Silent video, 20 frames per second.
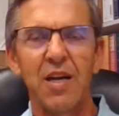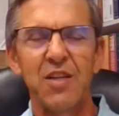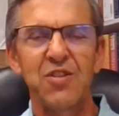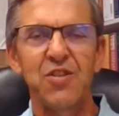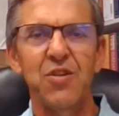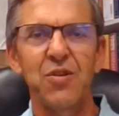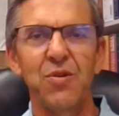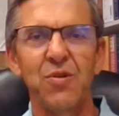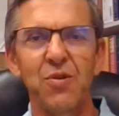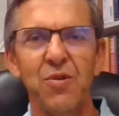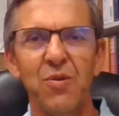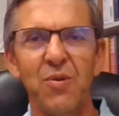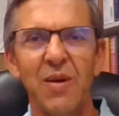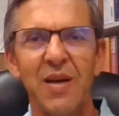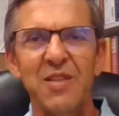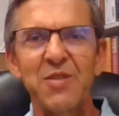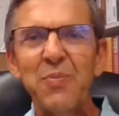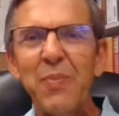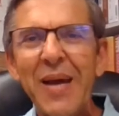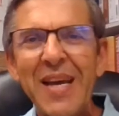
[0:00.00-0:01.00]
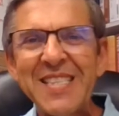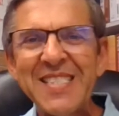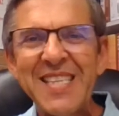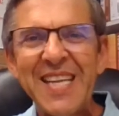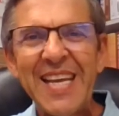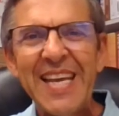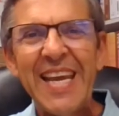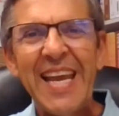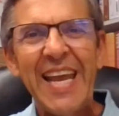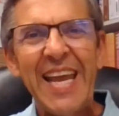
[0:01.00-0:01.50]
to, as best
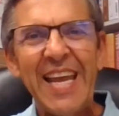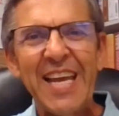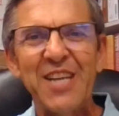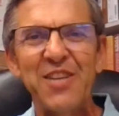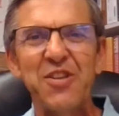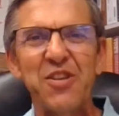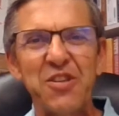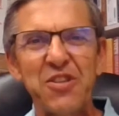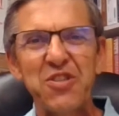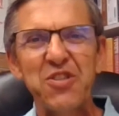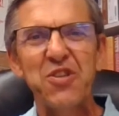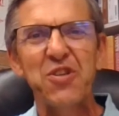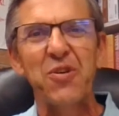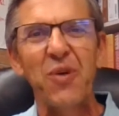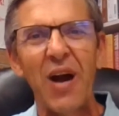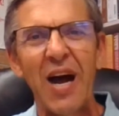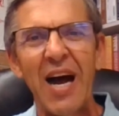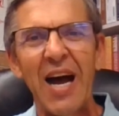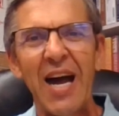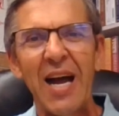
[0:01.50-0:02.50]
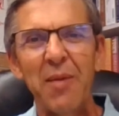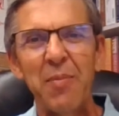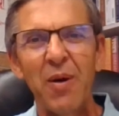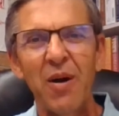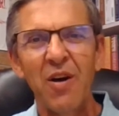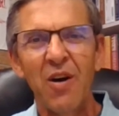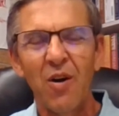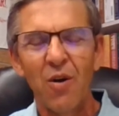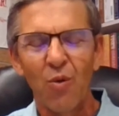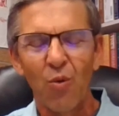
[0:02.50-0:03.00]
he can, describe
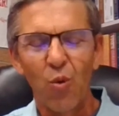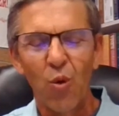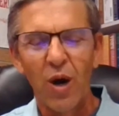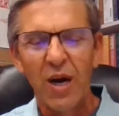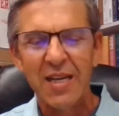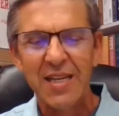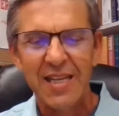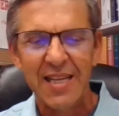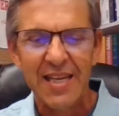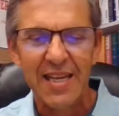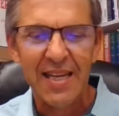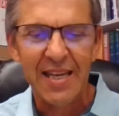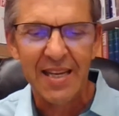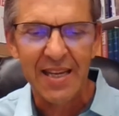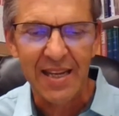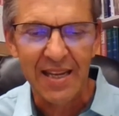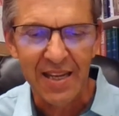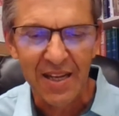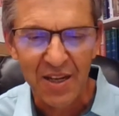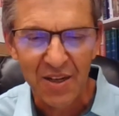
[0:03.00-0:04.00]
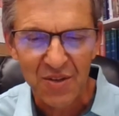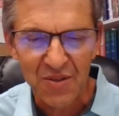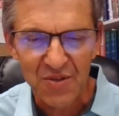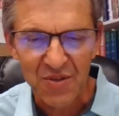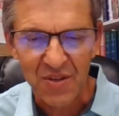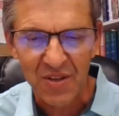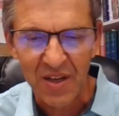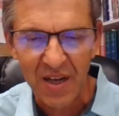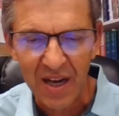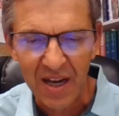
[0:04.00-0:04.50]
what he
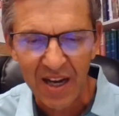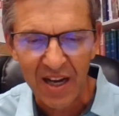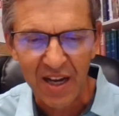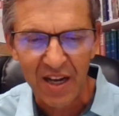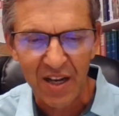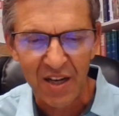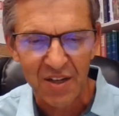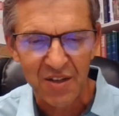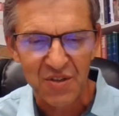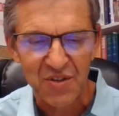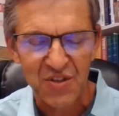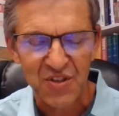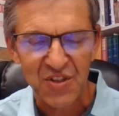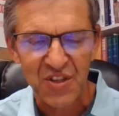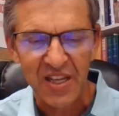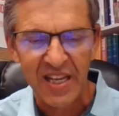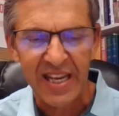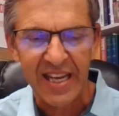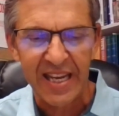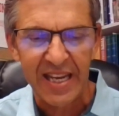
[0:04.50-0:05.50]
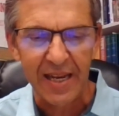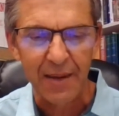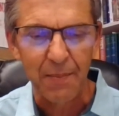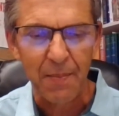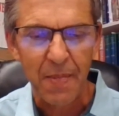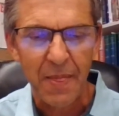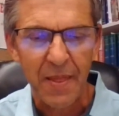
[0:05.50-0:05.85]
is seeing.